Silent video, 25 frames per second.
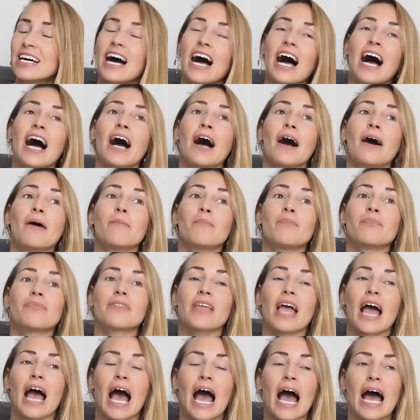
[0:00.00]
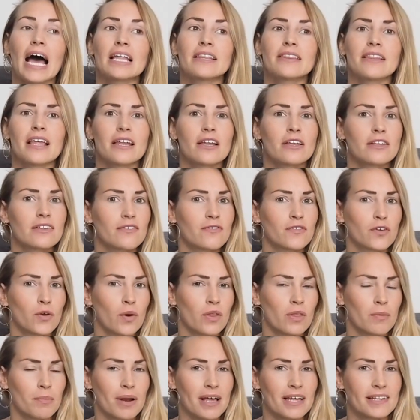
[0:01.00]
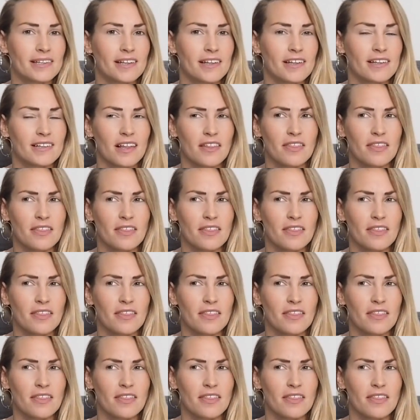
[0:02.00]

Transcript: And then there's a few other places.